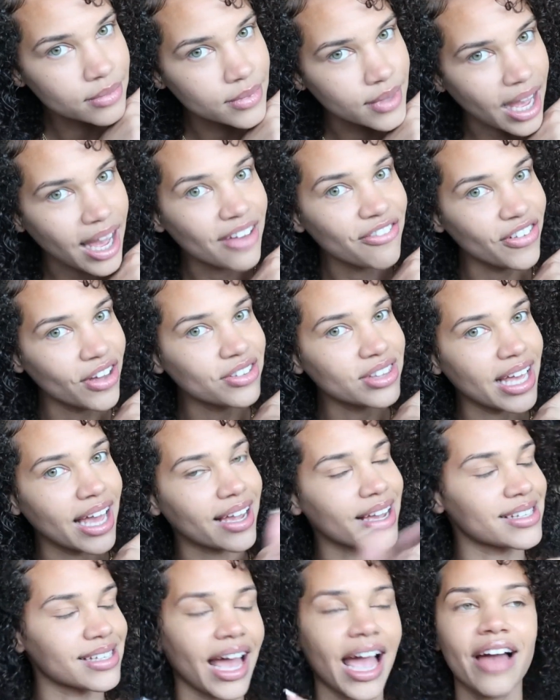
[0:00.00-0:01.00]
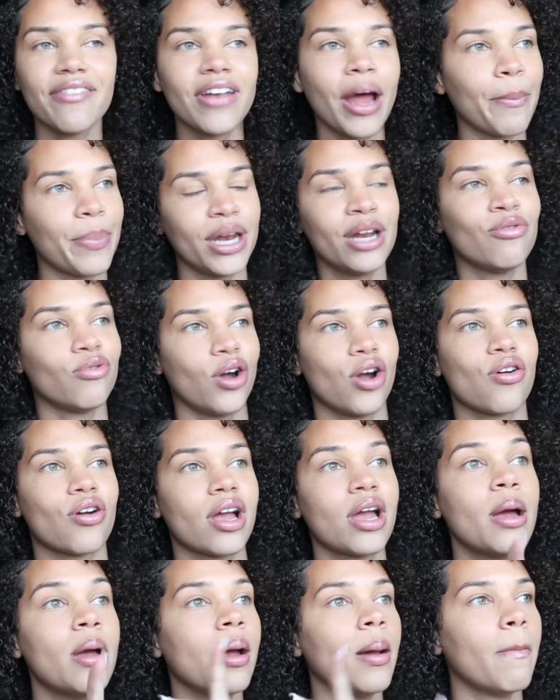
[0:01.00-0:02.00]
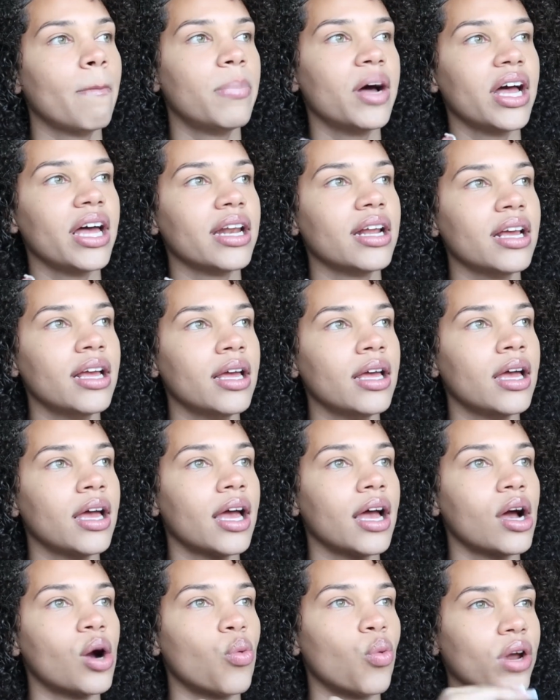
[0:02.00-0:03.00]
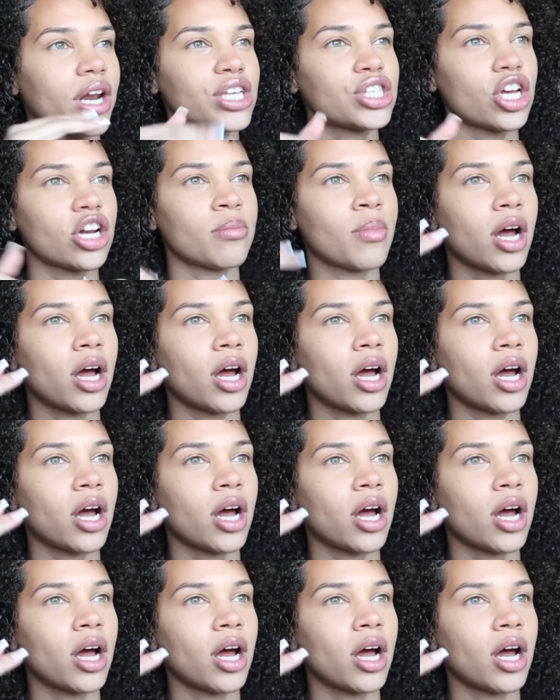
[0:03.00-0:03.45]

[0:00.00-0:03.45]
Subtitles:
I felt that because I have not been in Vogue. But when I started